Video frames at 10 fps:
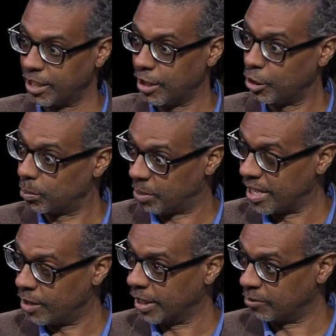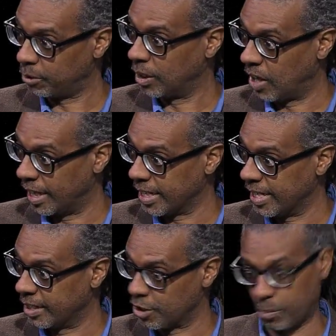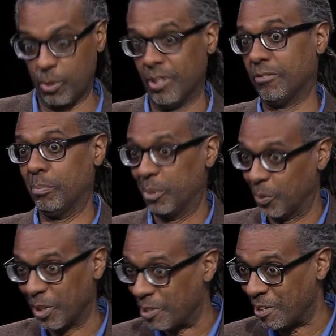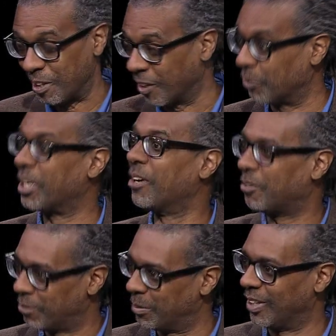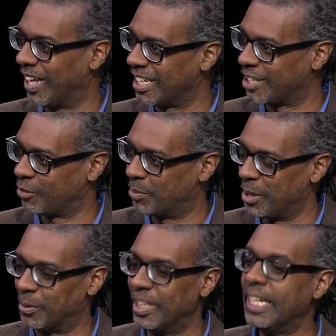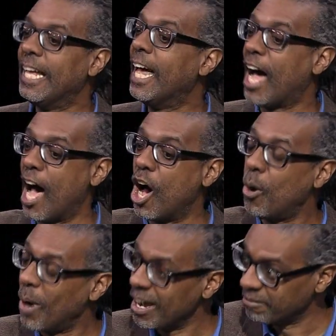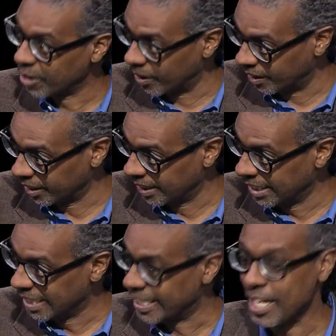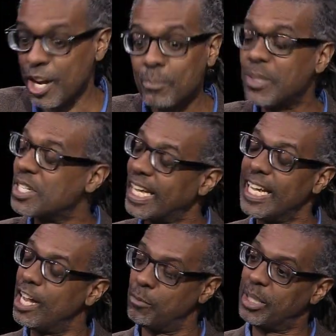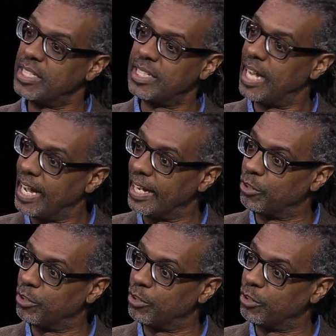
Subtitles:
You know, been hearing it for a lot of years. We heard it from Bill Richardson here. We heard it from a lot of different people. However, the numbers cannot be denied.